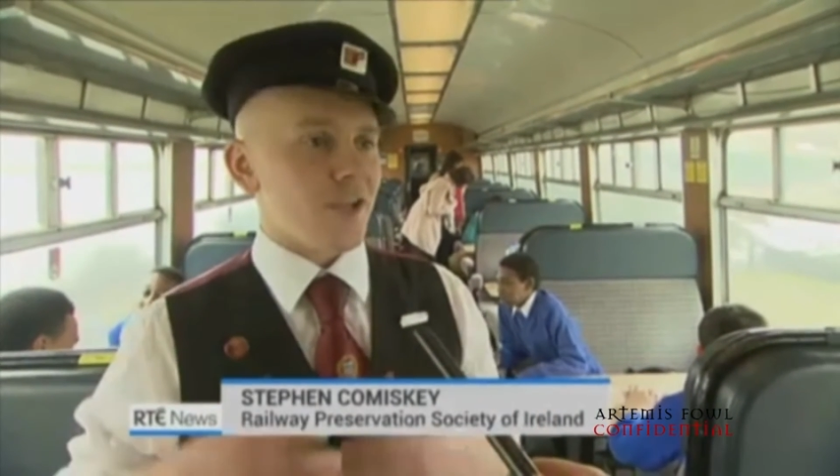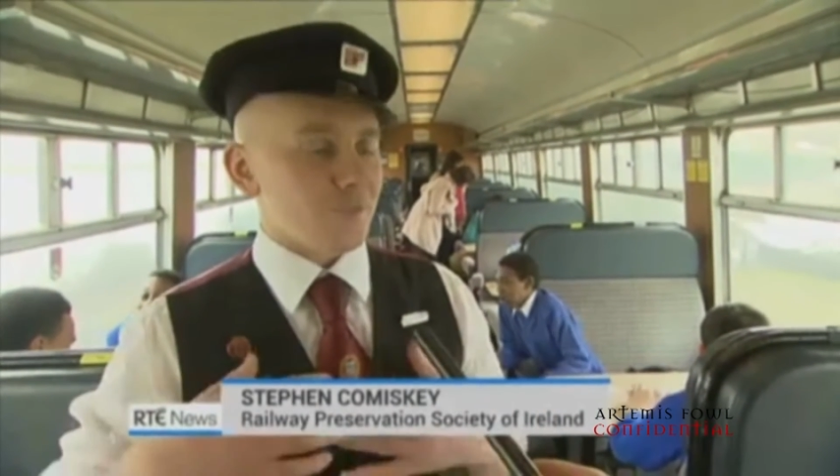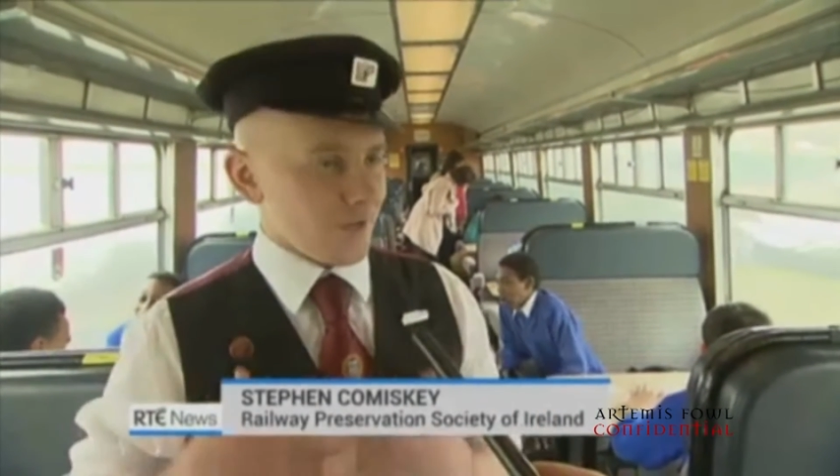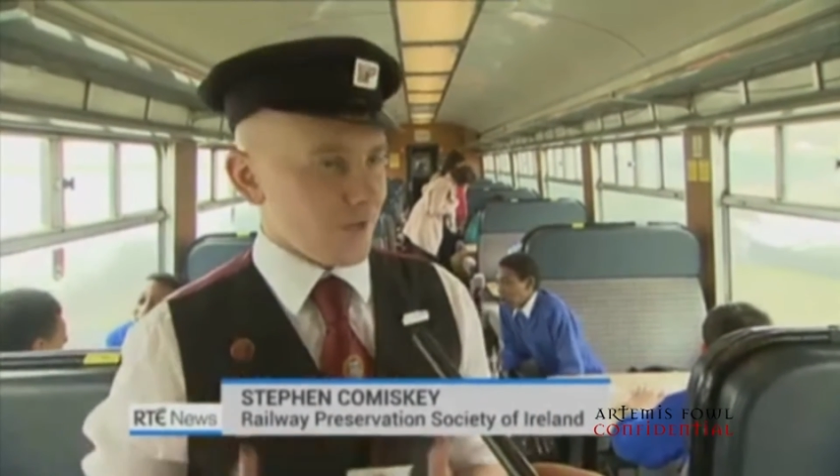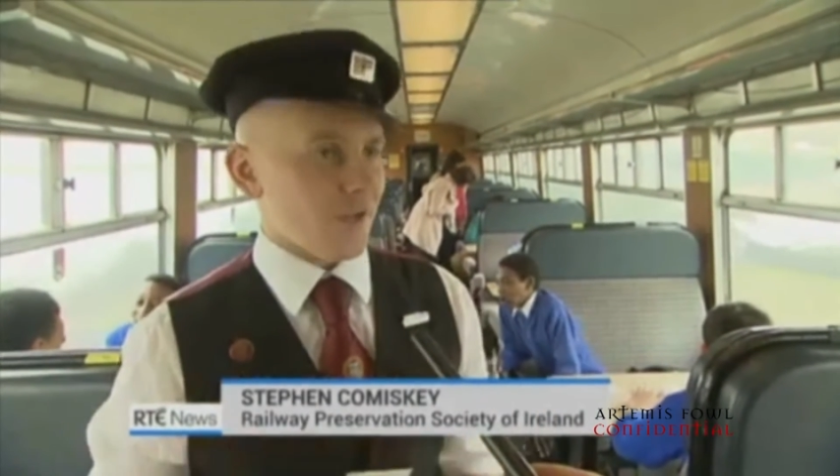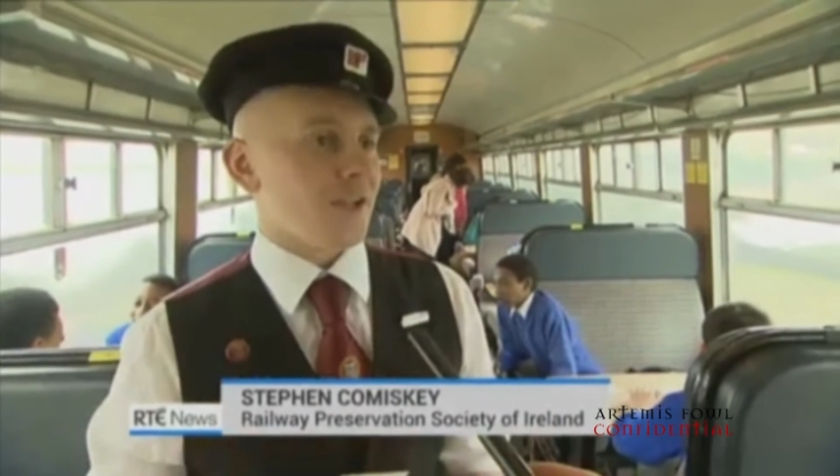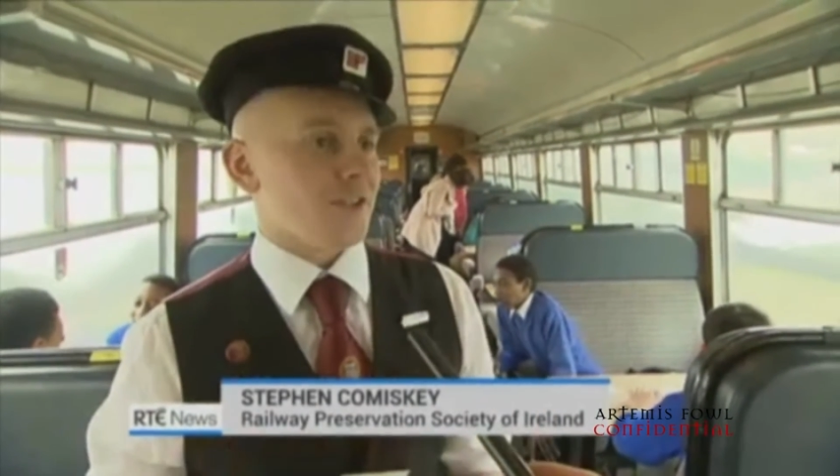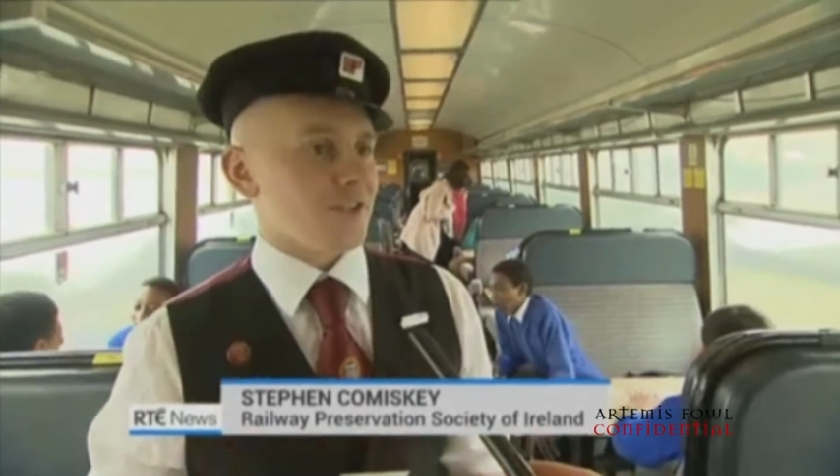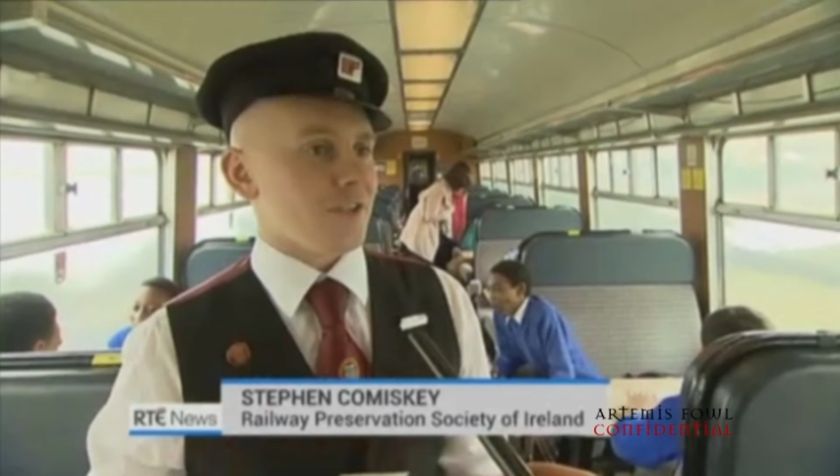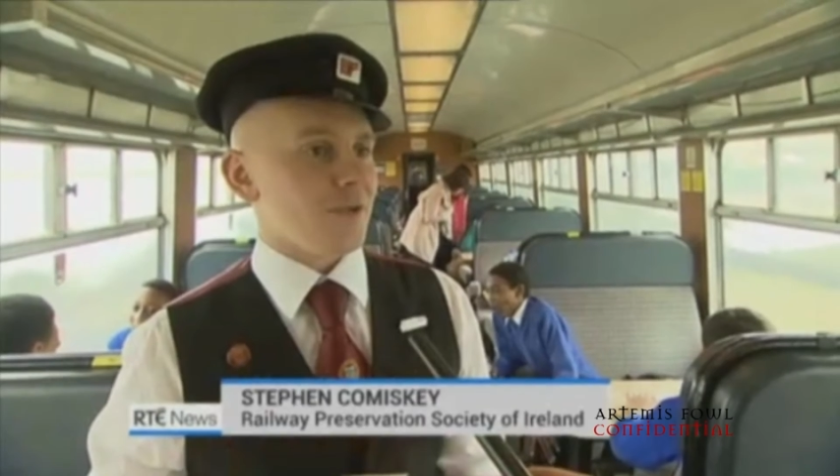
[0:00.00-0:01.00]
and steam, and then
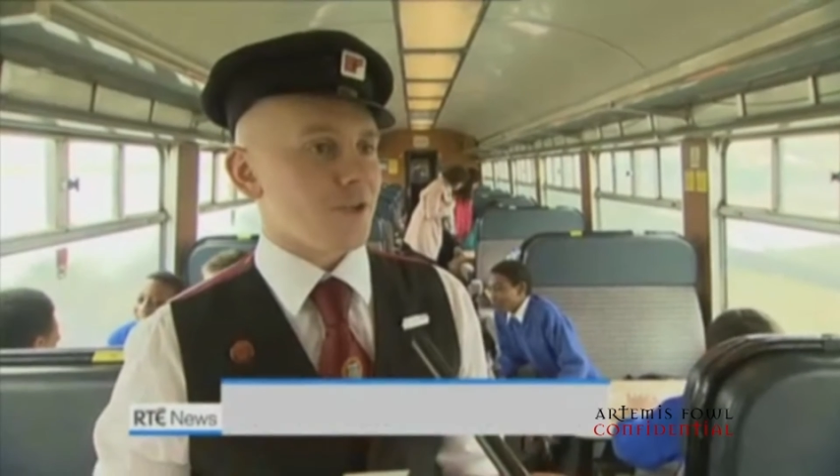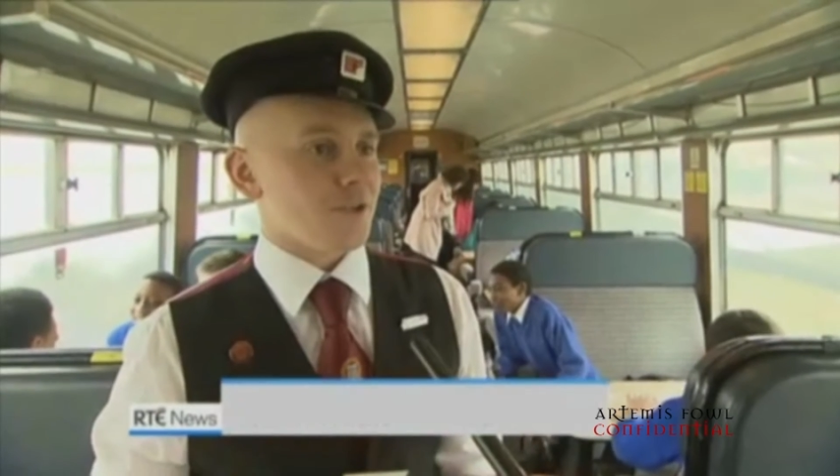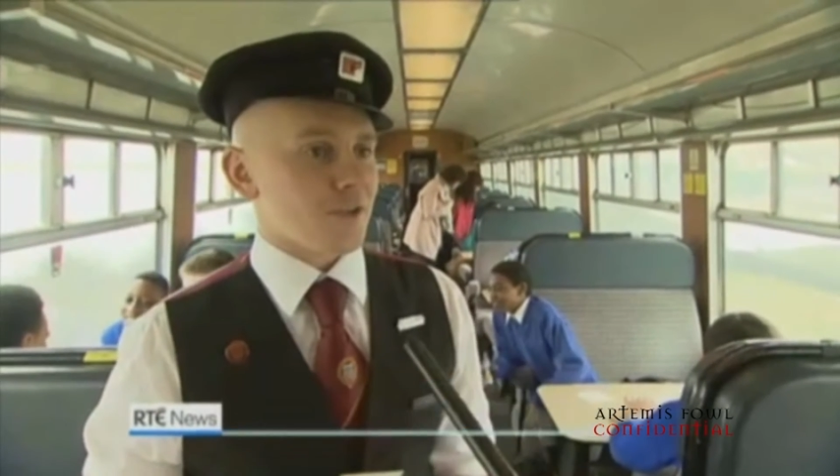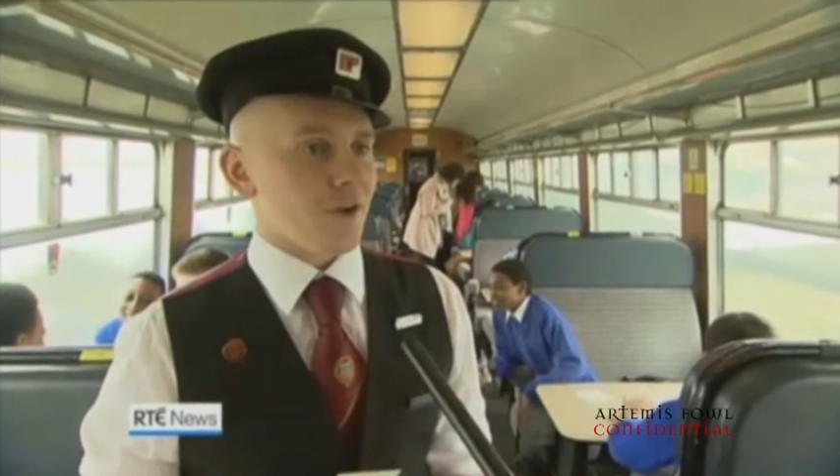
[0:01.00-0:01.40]
that gets the steam